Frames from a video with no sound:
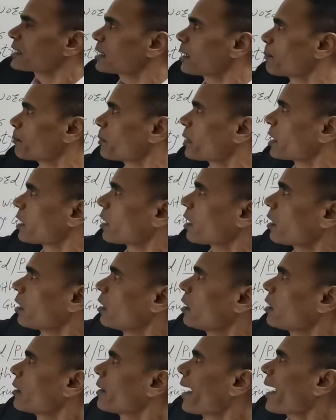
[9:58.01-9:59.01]

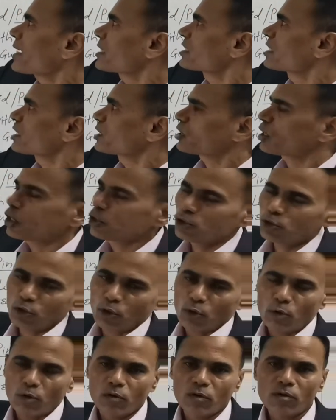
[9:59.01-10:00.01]
example, access
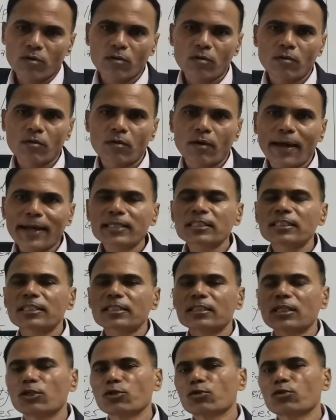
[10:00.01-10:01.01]
control.
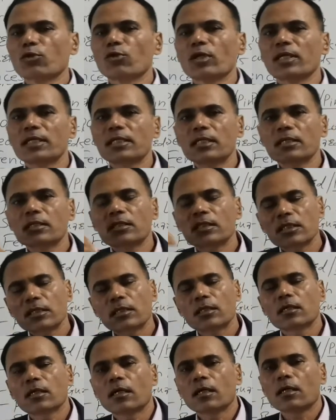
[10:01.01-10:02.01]
Access control is
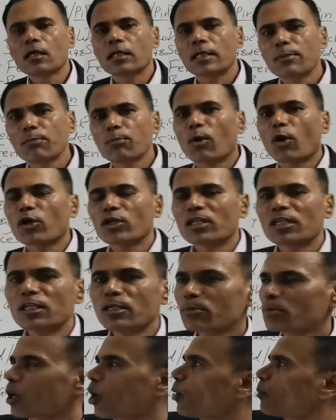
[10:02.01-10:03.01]

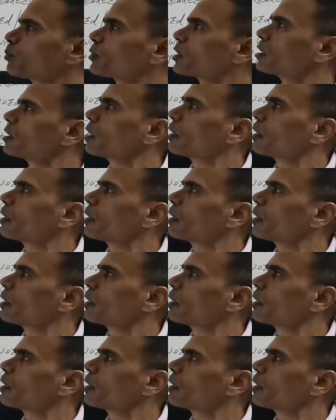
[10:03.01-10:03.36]
important from the